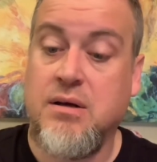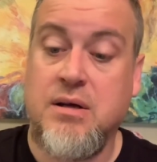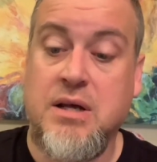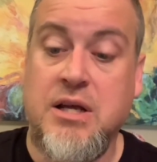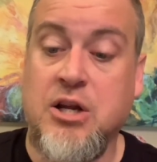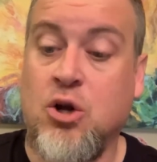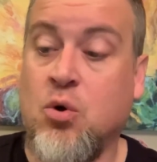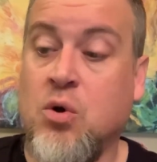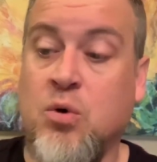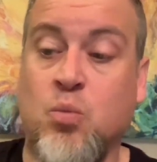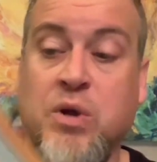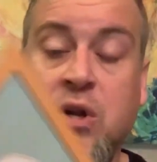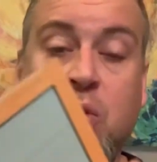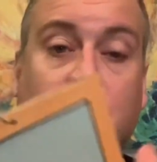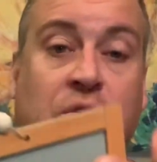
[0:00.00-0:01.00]
You know, and
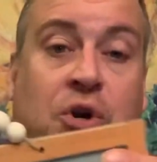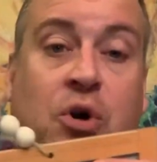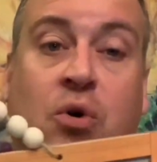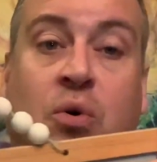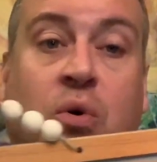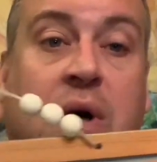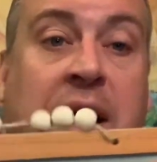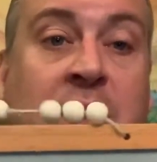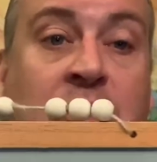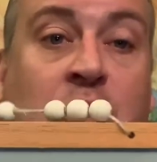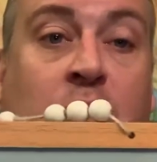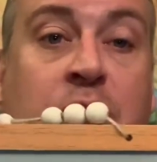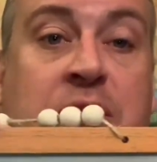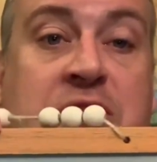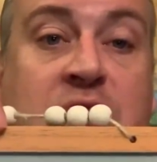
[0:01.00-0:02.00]
we don't know, I don't know
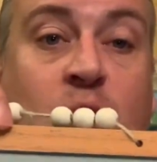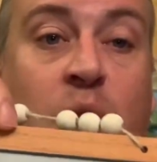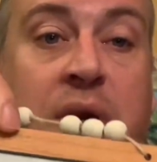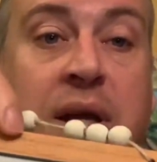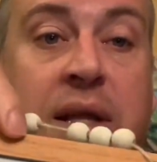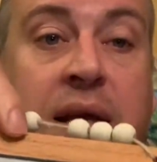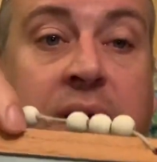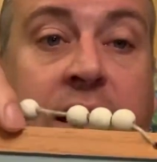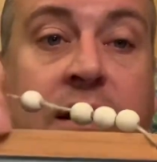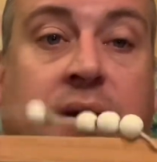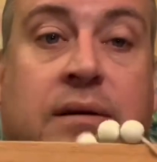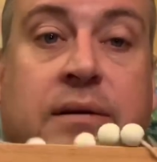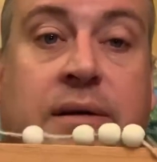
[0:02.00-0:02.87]
if it's the way they